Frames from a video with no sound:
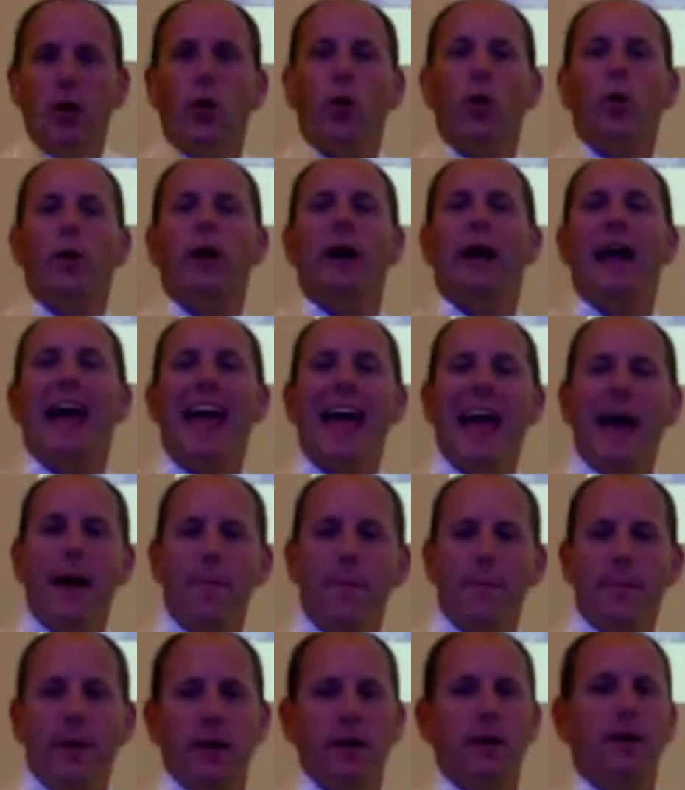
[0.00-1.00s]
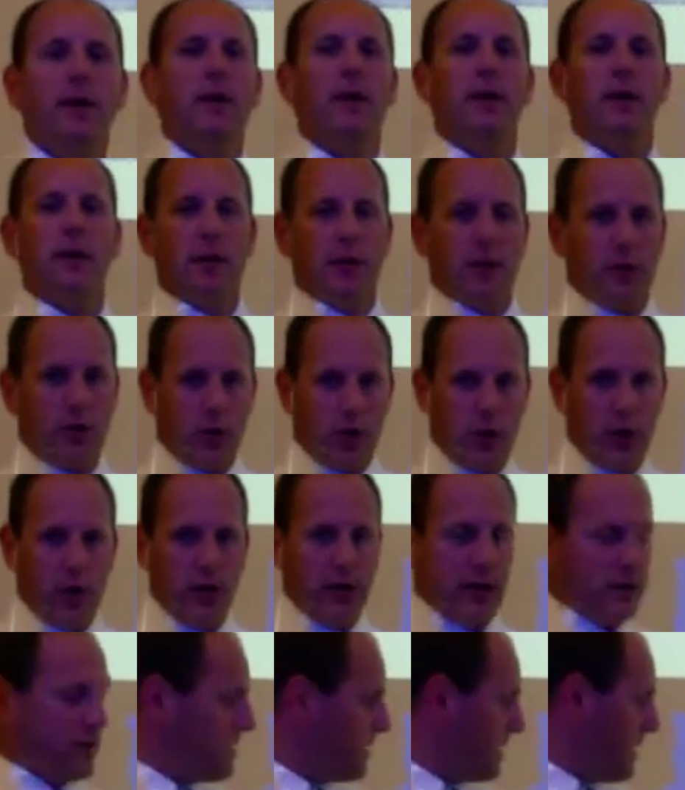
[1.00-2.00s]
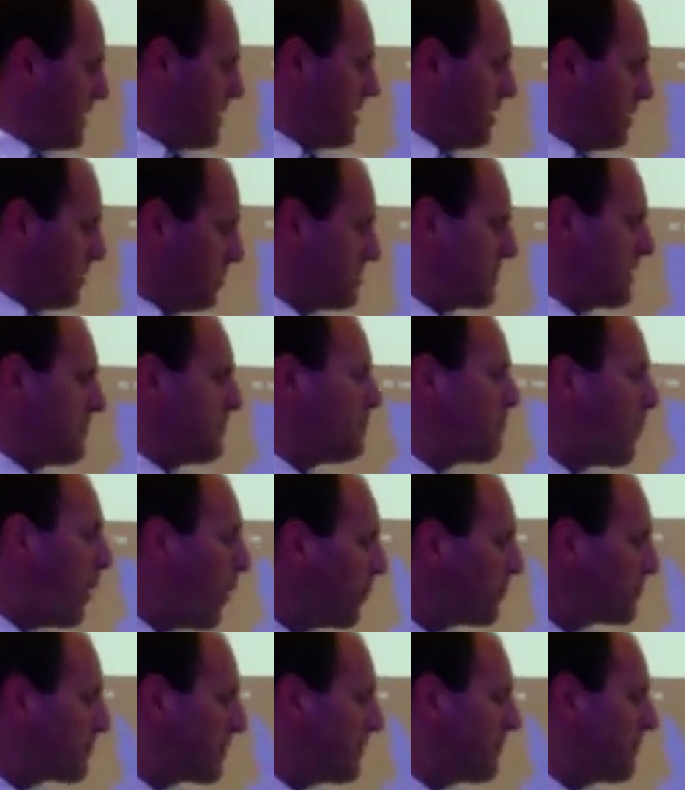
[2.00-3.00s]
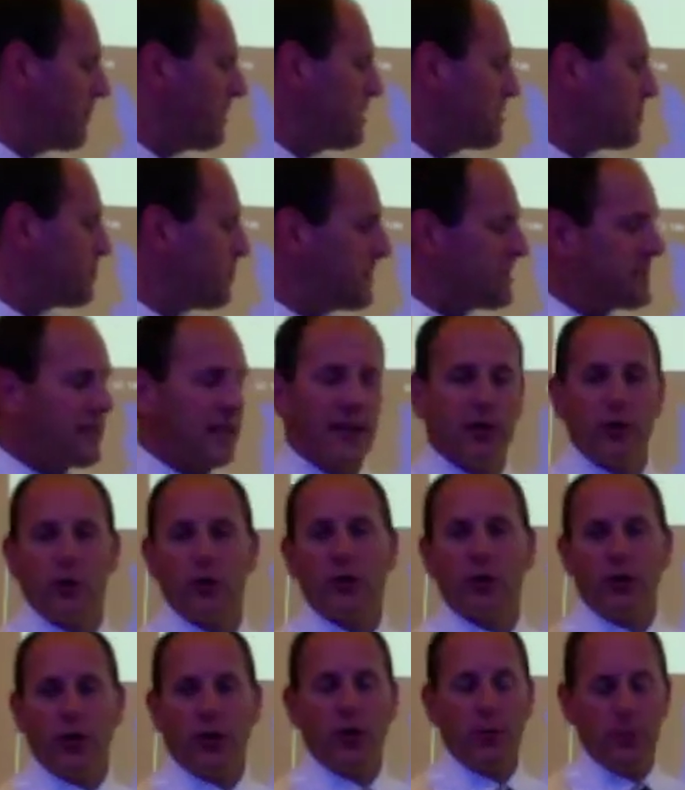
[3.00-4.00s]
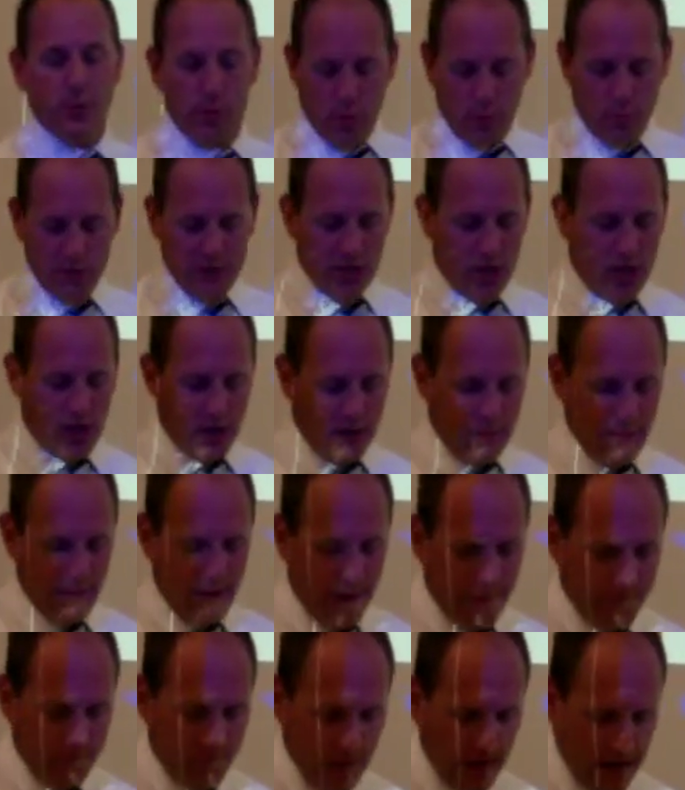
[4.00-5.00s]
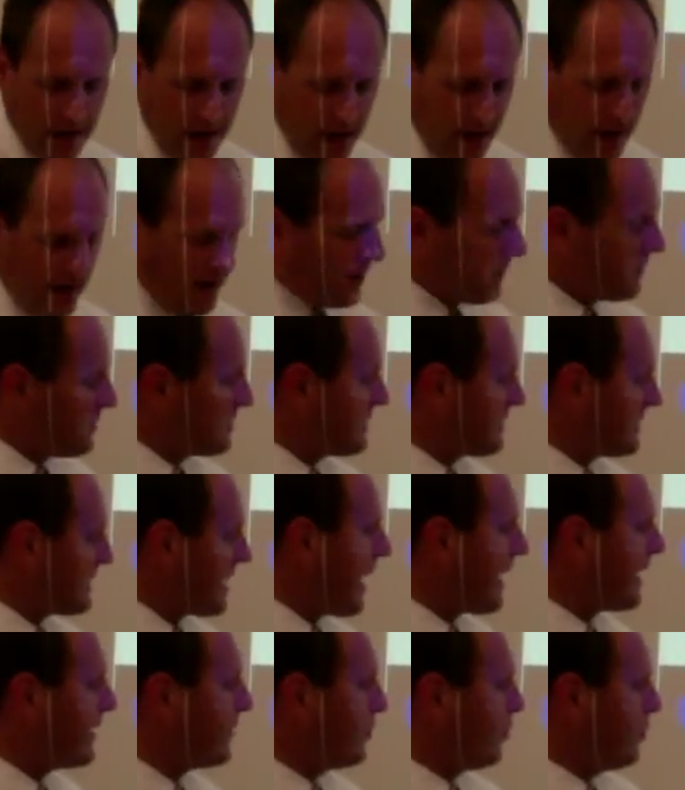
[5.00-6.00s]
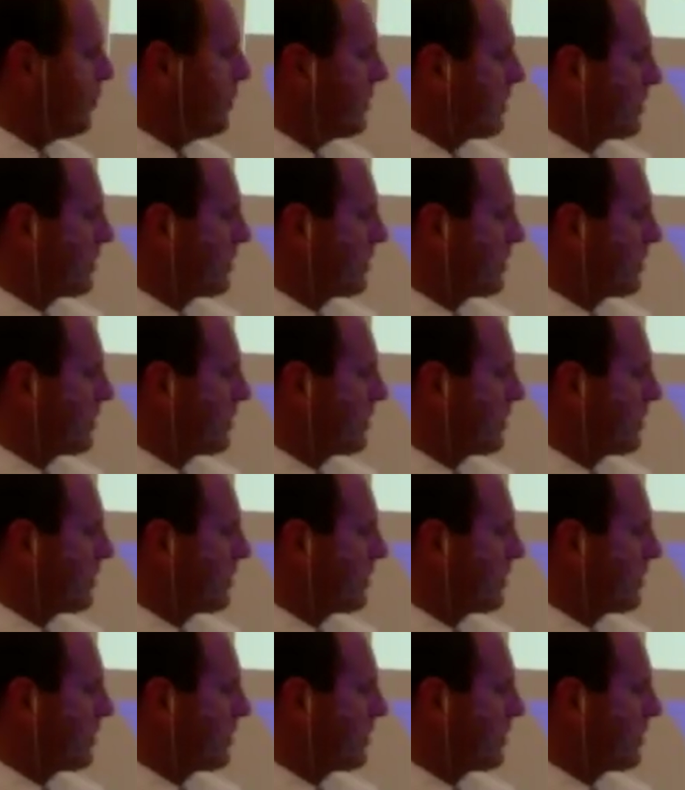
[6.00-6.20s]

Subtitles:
or ebb current. You'll see both of these particular terms when we talk about tidal